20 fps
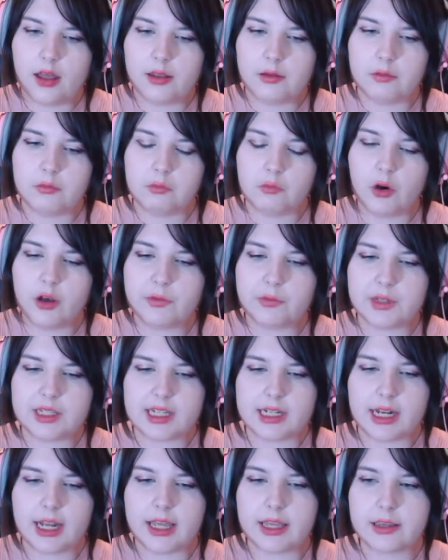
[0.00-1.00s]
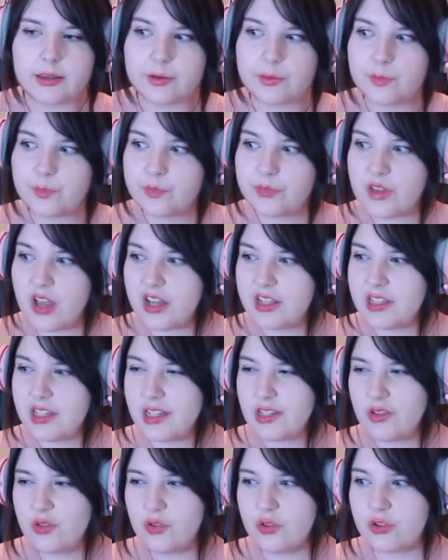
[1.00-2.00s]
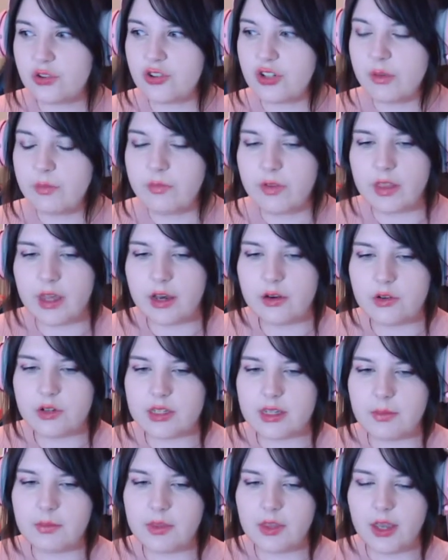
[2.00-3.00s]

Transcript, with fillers: what if we did like a Discord stream for that or something?